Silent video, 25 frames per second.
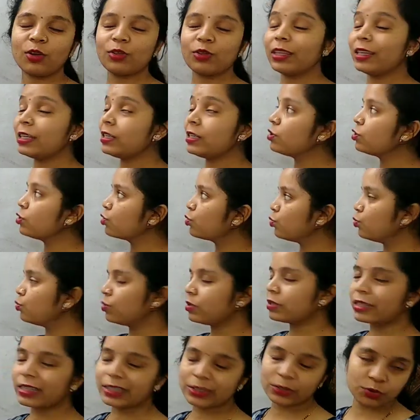Now these
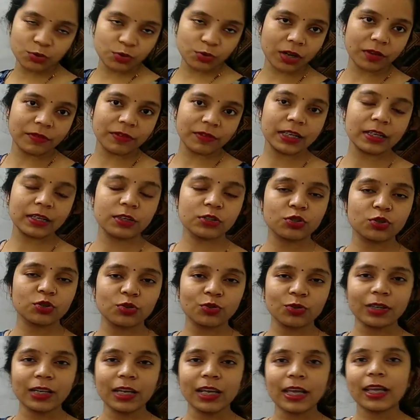tools you have
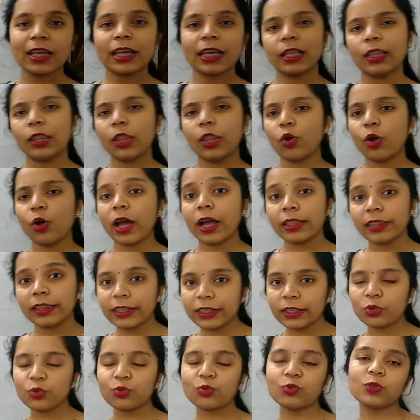understood. Now
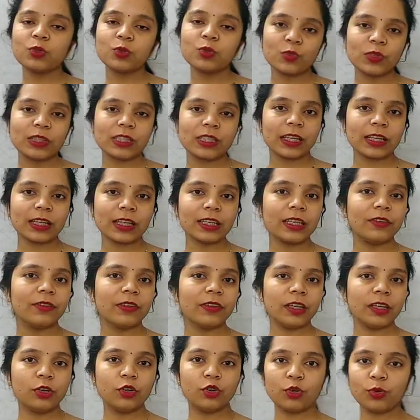other tools which are
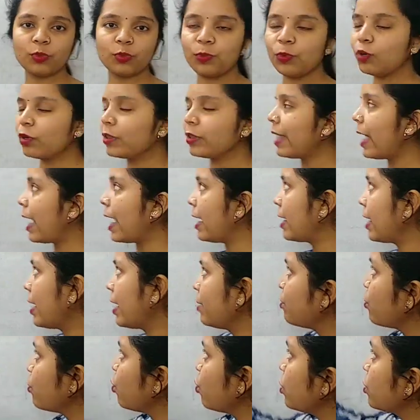given in your book, that
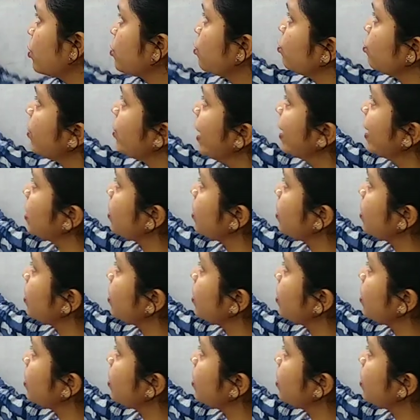I am going to